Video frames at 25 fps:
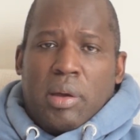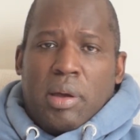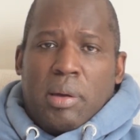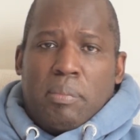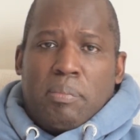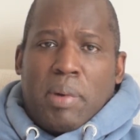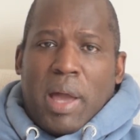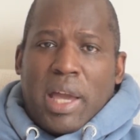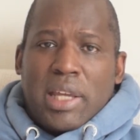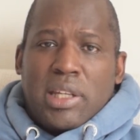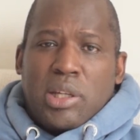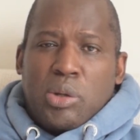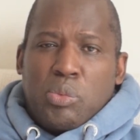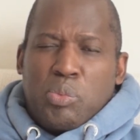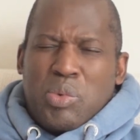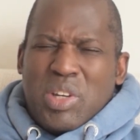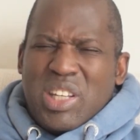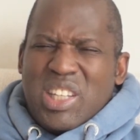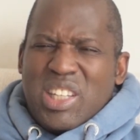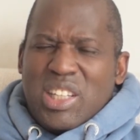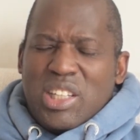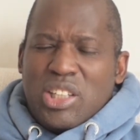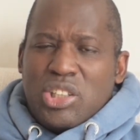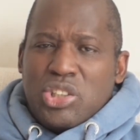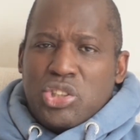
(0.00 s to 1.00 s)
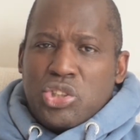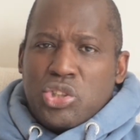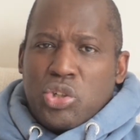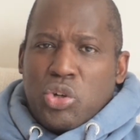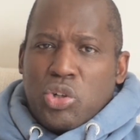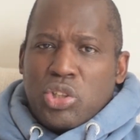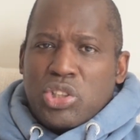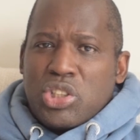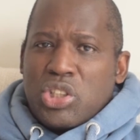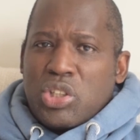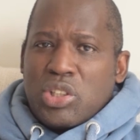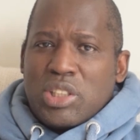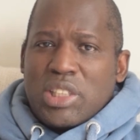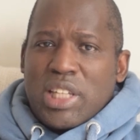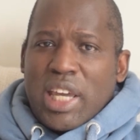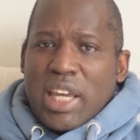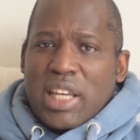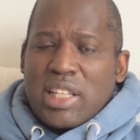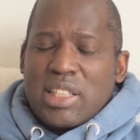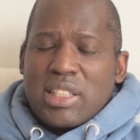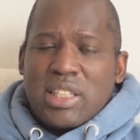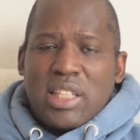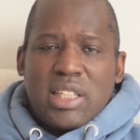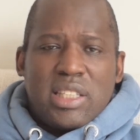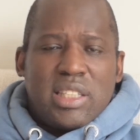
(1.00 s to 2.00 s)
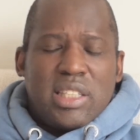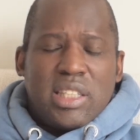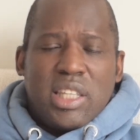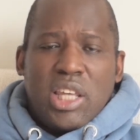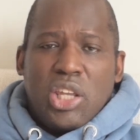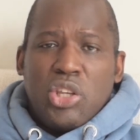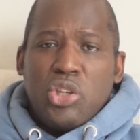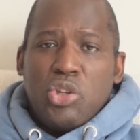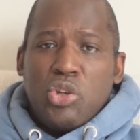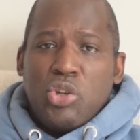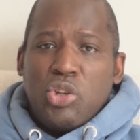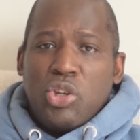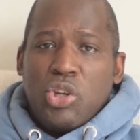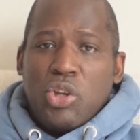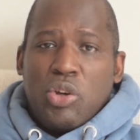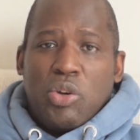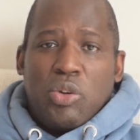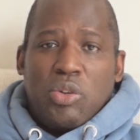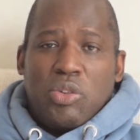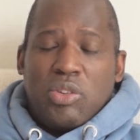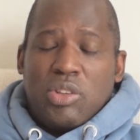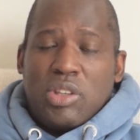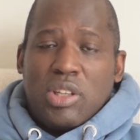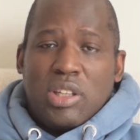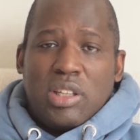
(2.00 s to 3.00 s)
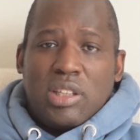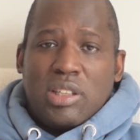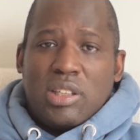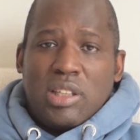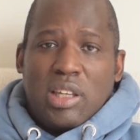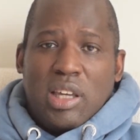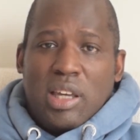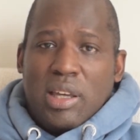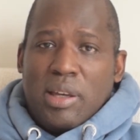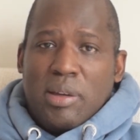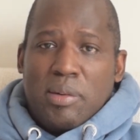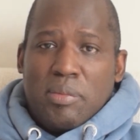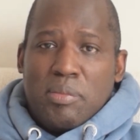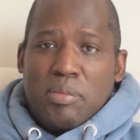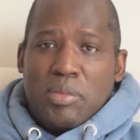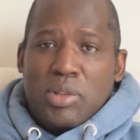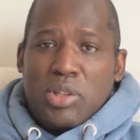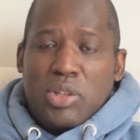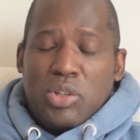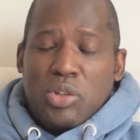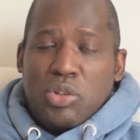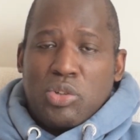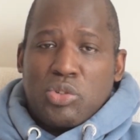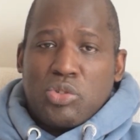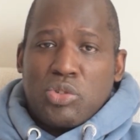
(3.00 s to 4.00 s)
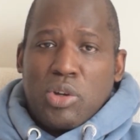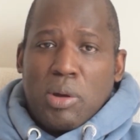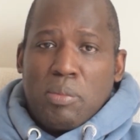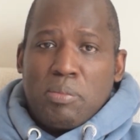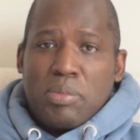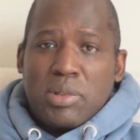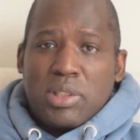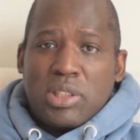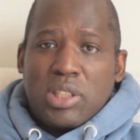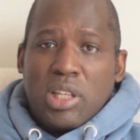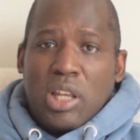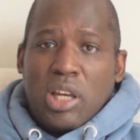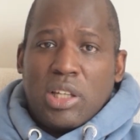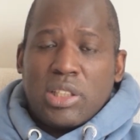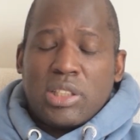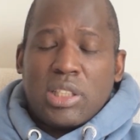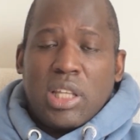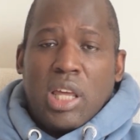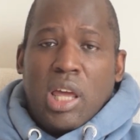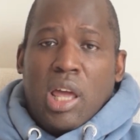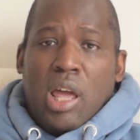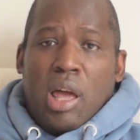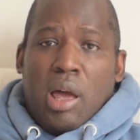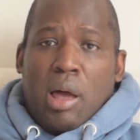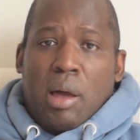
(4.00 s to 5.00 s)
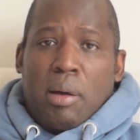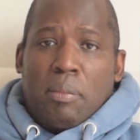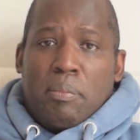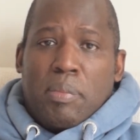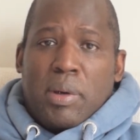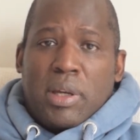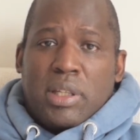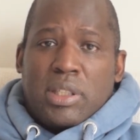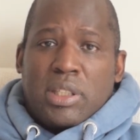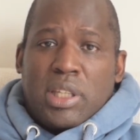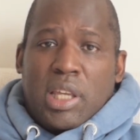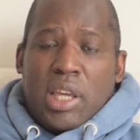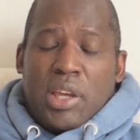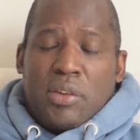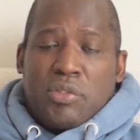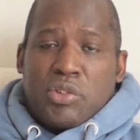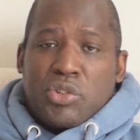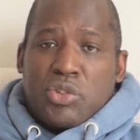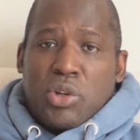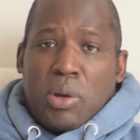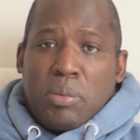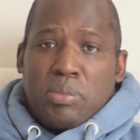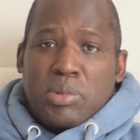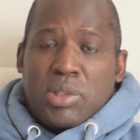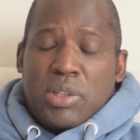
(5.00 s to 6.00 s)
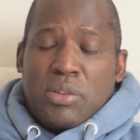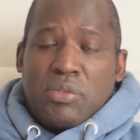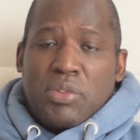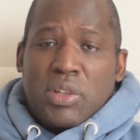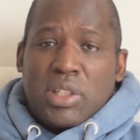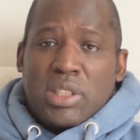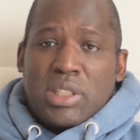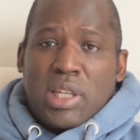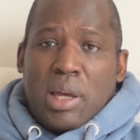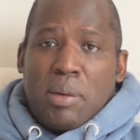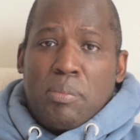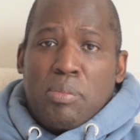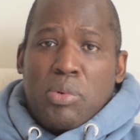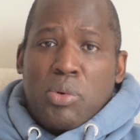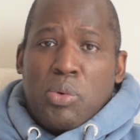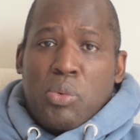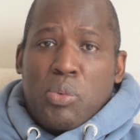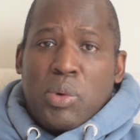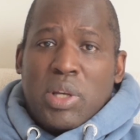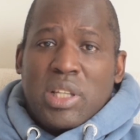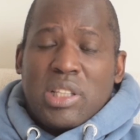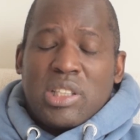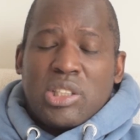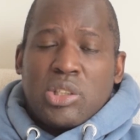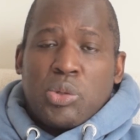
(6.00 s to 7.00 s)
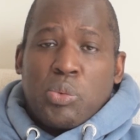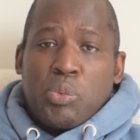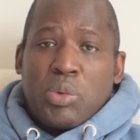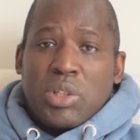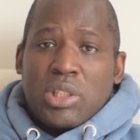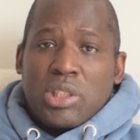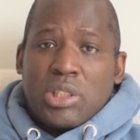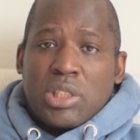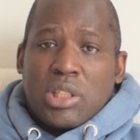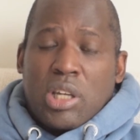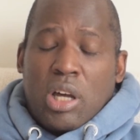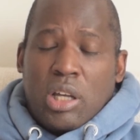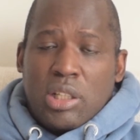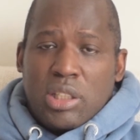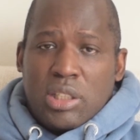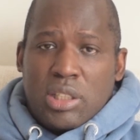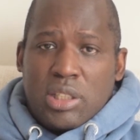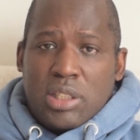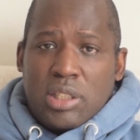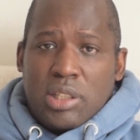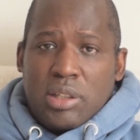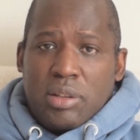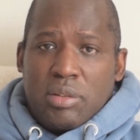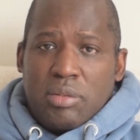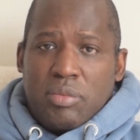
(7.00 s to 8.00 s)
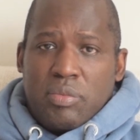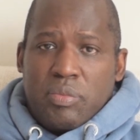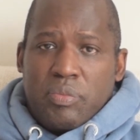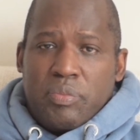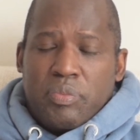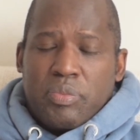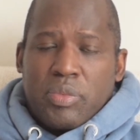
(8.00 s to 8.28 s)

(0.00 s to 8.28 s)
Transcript: Biden winning in Georgia or Texas, then you know that, you know, Trump has lost. But if Trump, say, for example, wins Wisconsin,